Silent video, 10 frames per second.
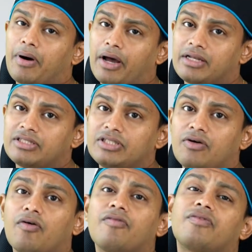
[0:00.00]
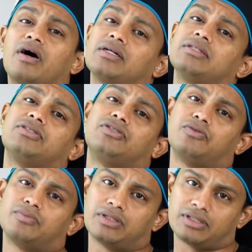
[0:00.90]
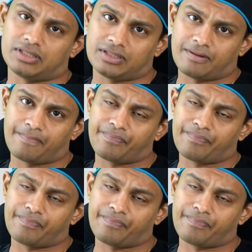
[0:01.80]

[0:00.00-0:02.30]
biology of other tumors.